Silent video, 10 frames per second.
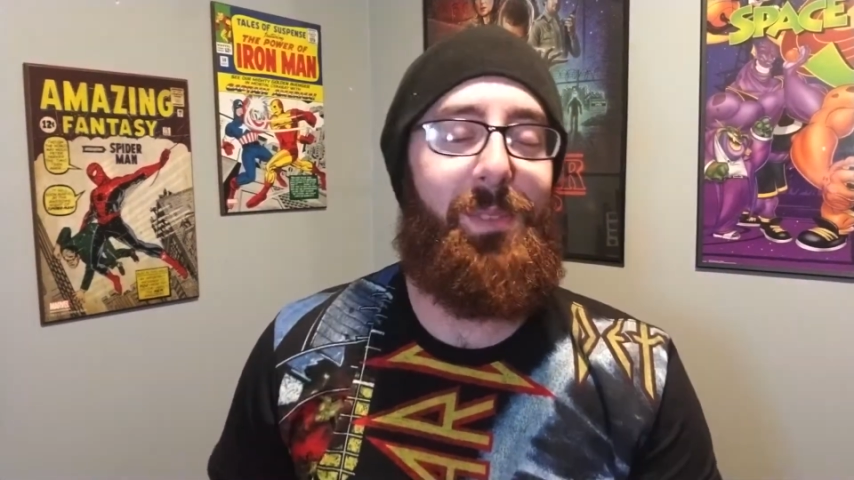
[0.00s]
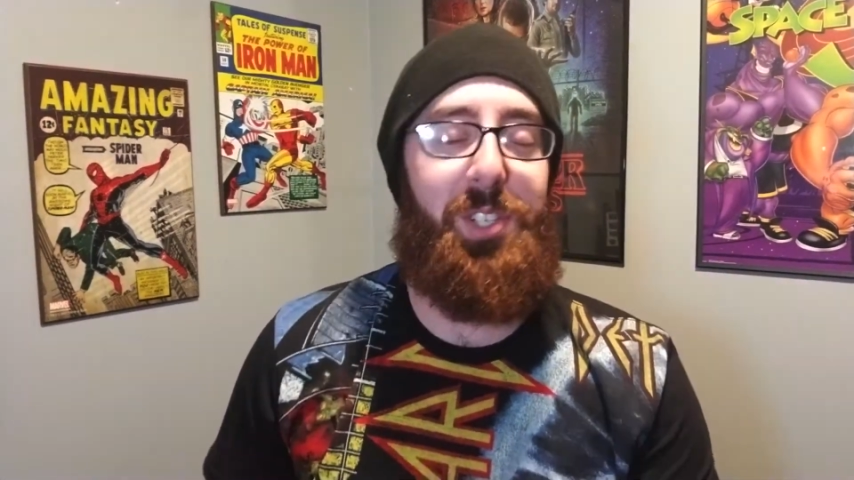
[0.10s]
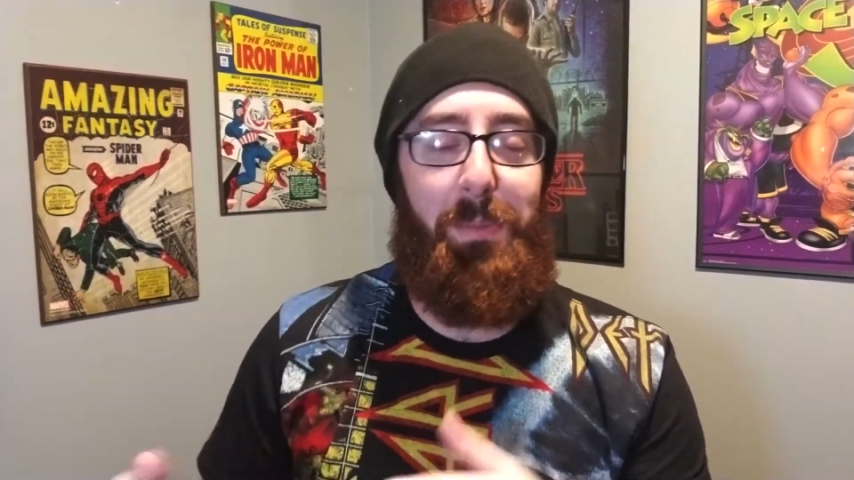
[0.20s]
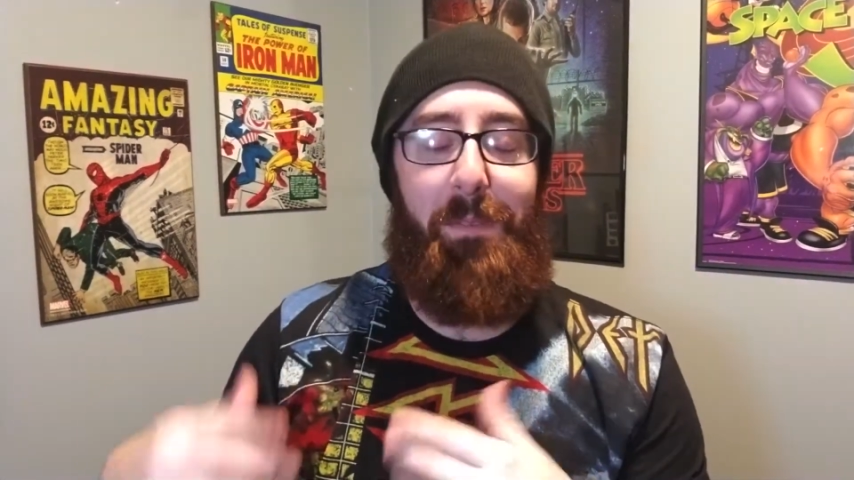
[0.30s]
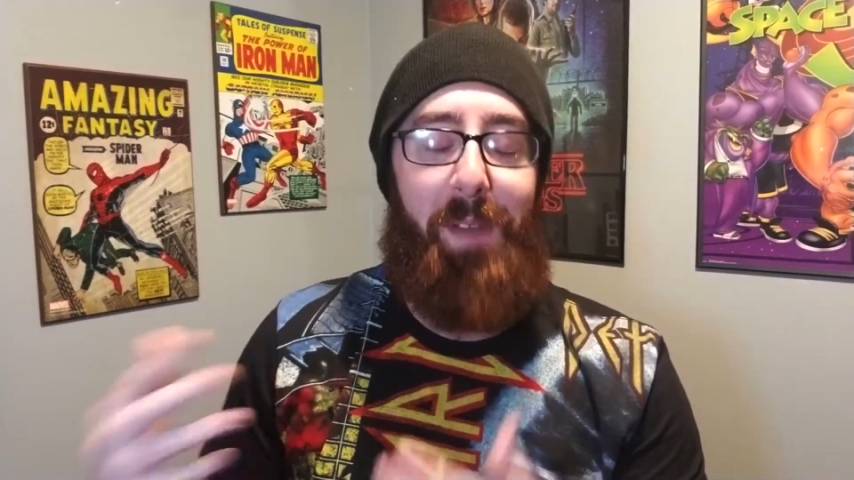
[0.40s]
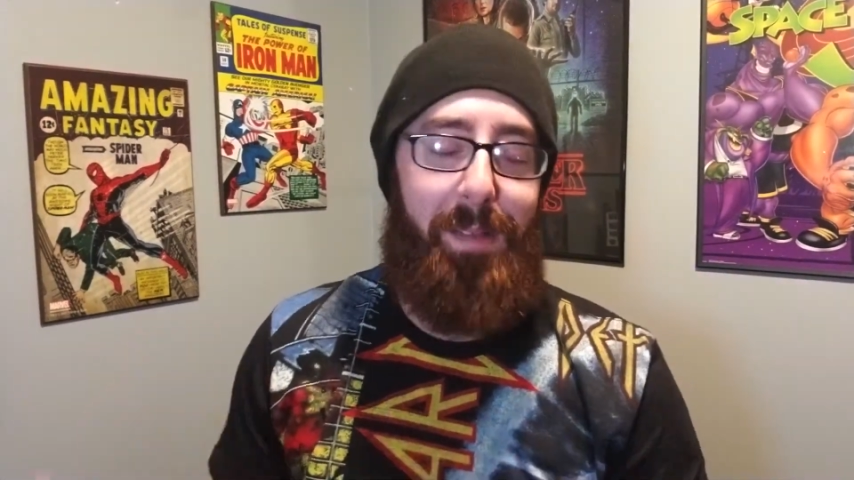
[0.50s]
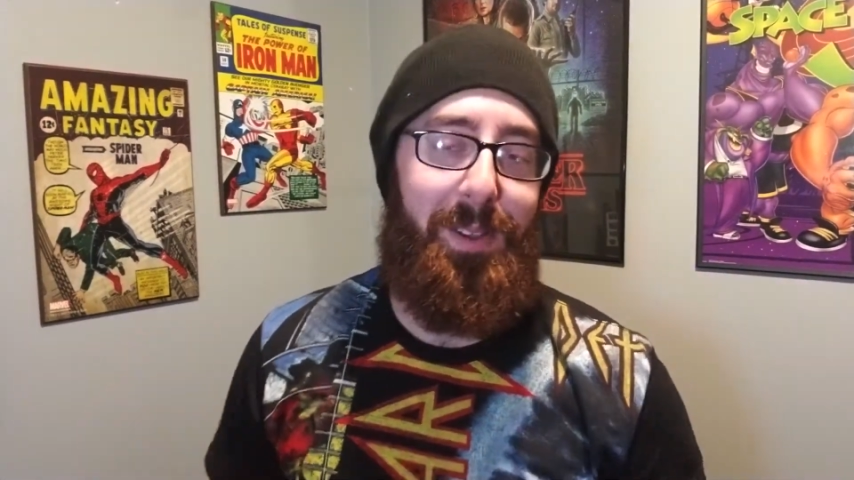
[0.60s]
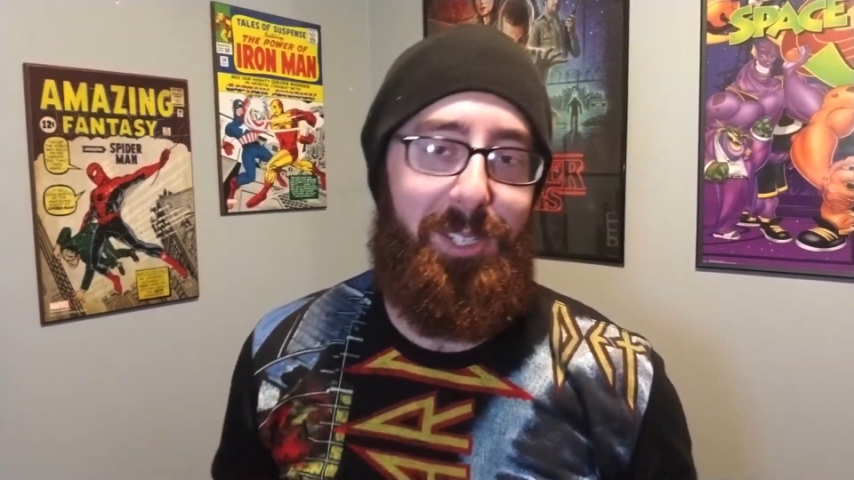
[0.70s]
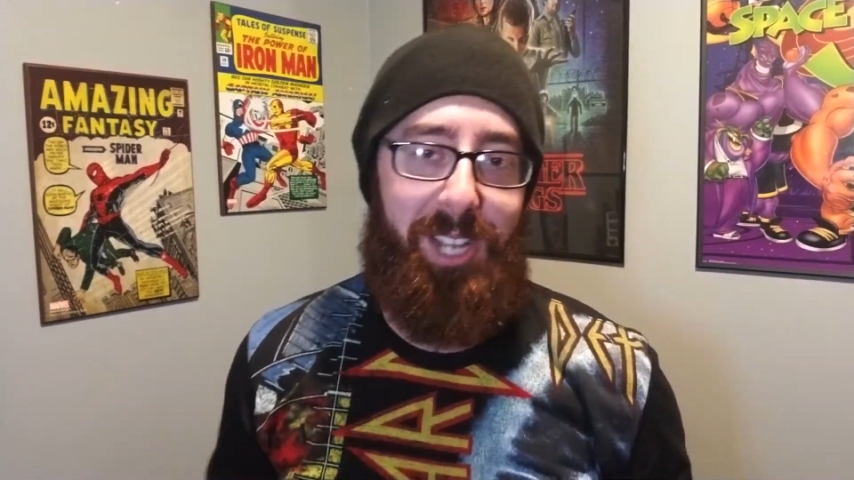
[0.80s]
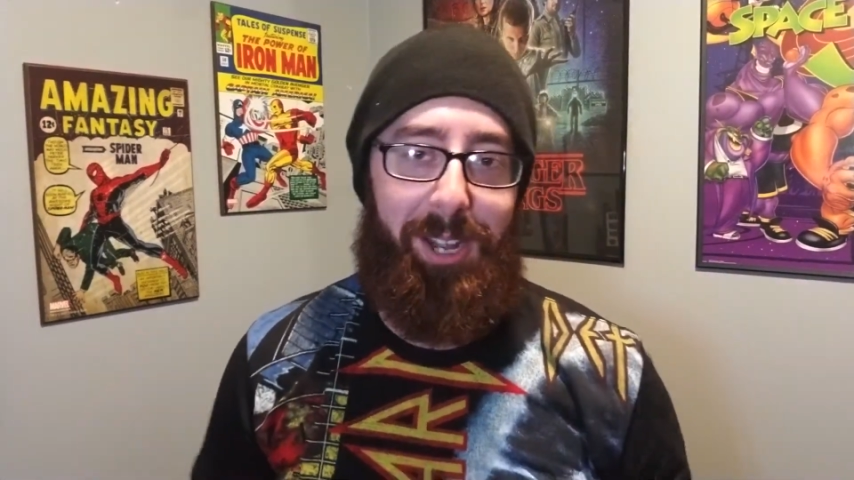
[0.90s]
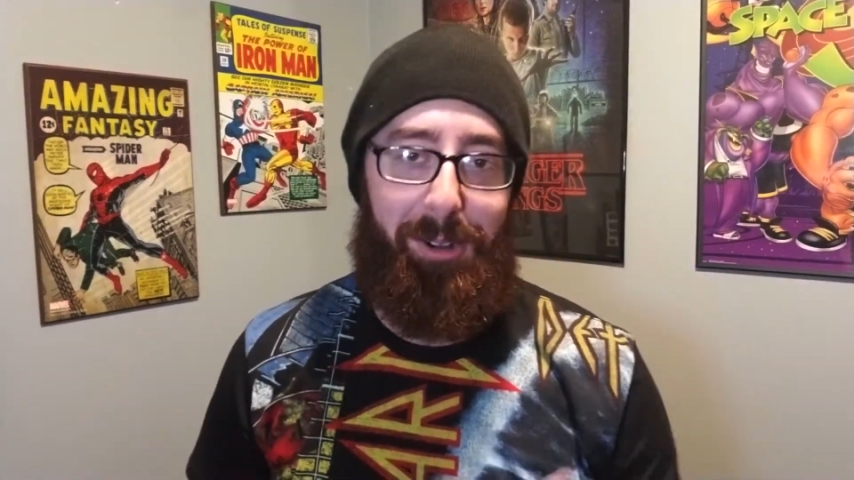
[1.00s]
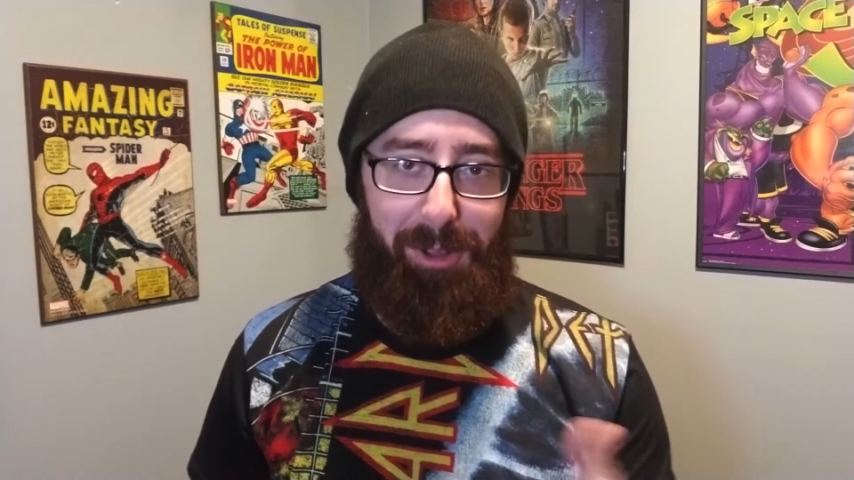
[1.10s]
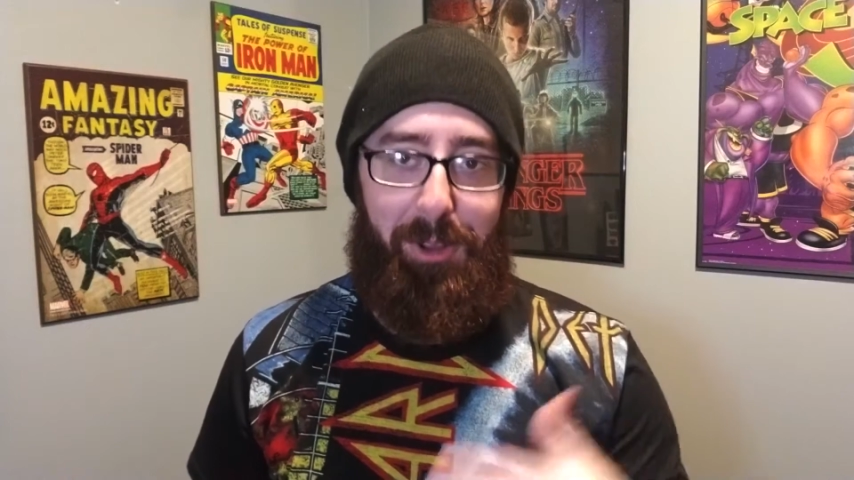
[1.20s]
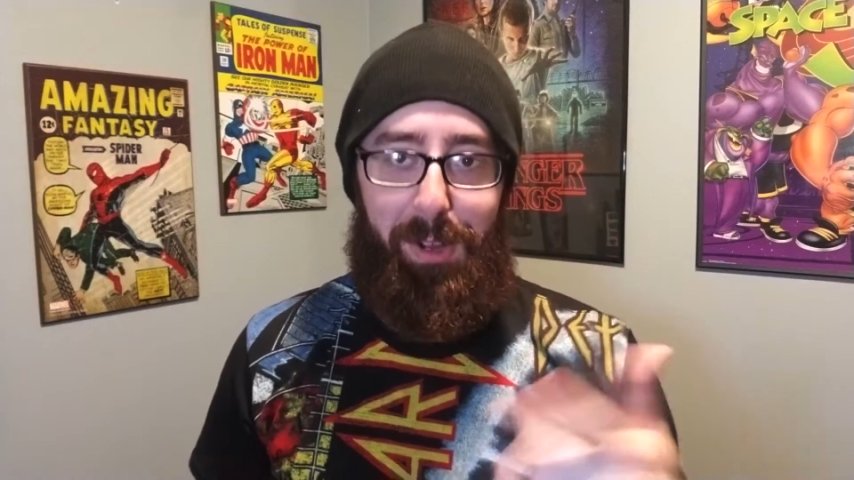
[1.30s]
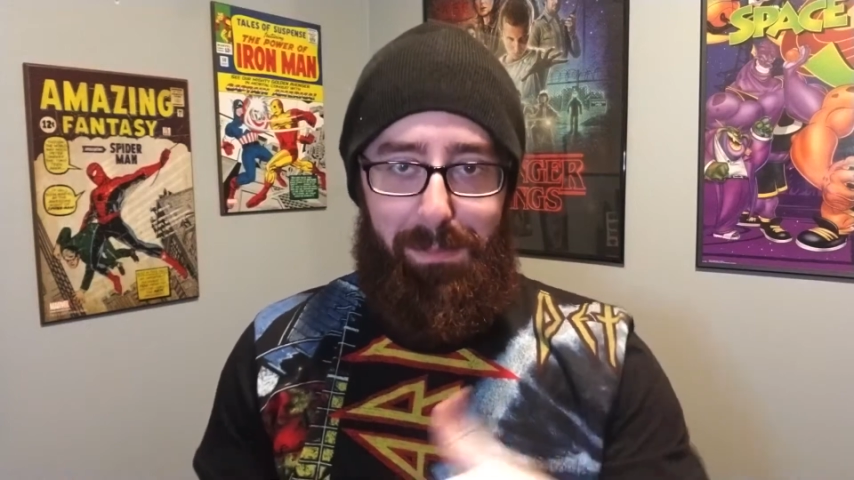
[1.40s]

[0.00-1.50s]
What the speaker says: So about 5 years later, Luke,